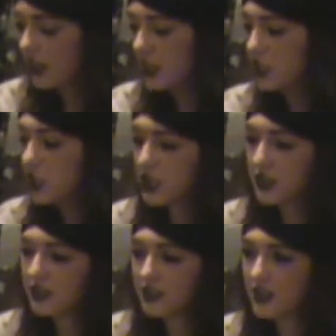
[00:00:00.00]
it should,
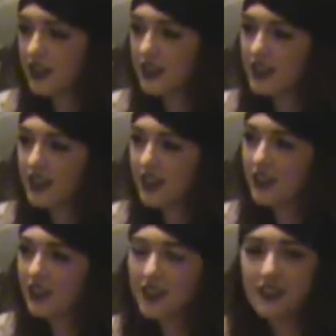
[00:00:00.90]

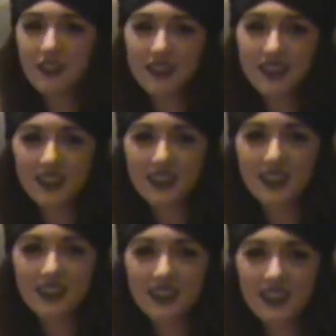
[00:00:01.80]
I
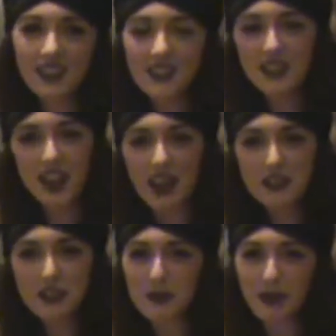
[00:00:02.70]
don't know how
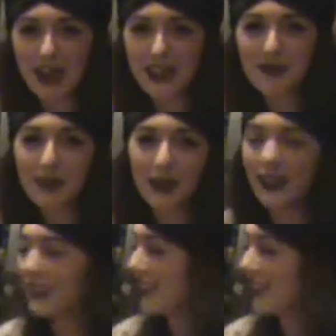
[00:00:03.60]
to explain it, but